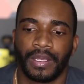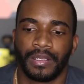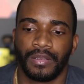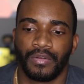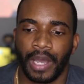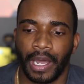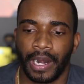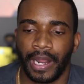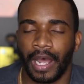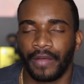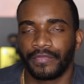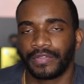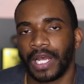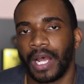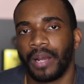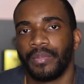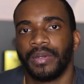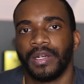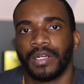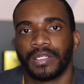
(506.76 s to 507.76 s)
You got to have
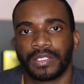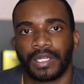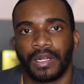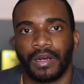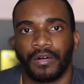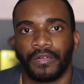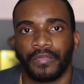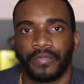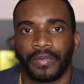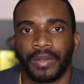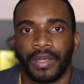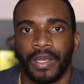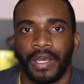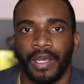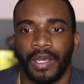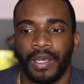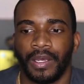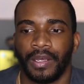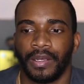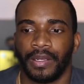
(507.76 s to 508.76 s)
time to yourself.
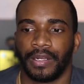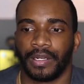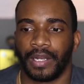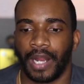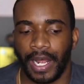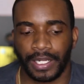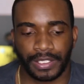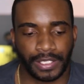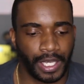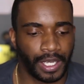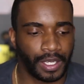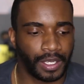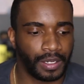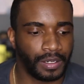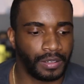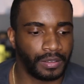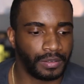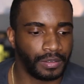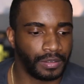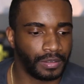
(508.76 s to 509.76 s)
Not
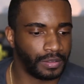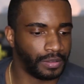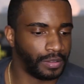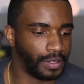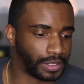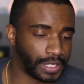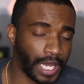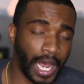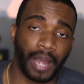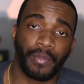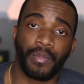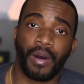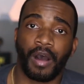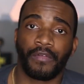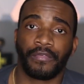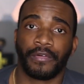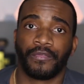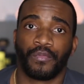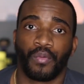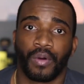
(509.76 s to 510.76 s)
taking your time
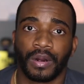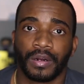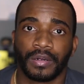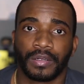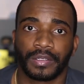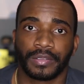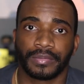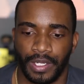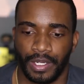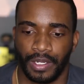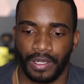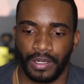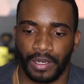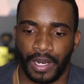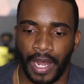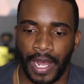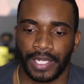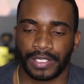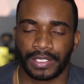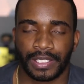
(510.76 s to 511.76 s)
off of work,
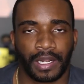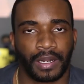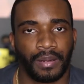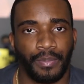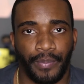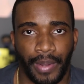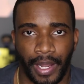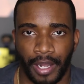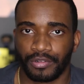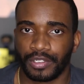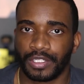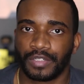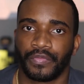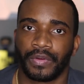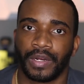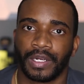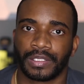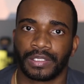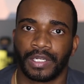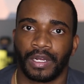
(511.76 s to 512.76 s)
not setting boundaries
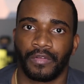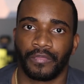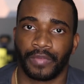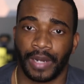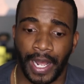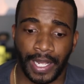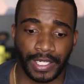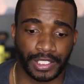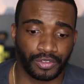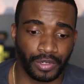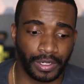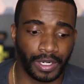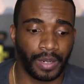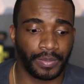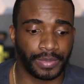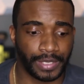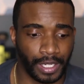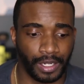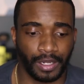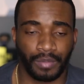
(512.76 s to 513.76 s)
for yourself, not straight
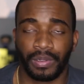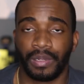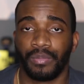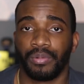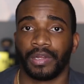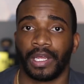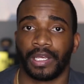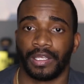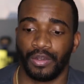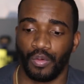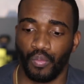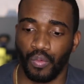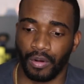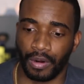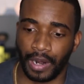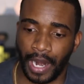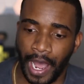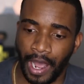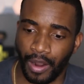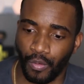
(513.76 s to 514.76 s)
up telling people that you will
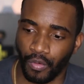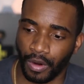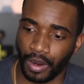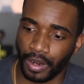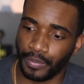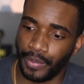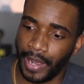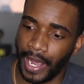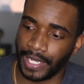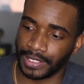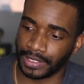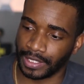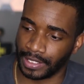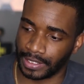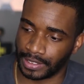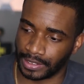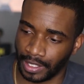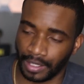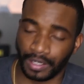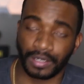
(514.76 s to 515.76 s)
not work past a
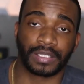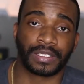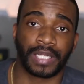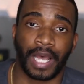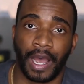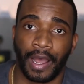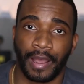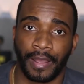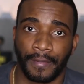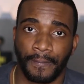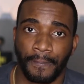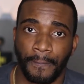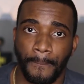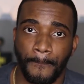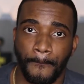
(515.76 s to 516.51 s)
certain time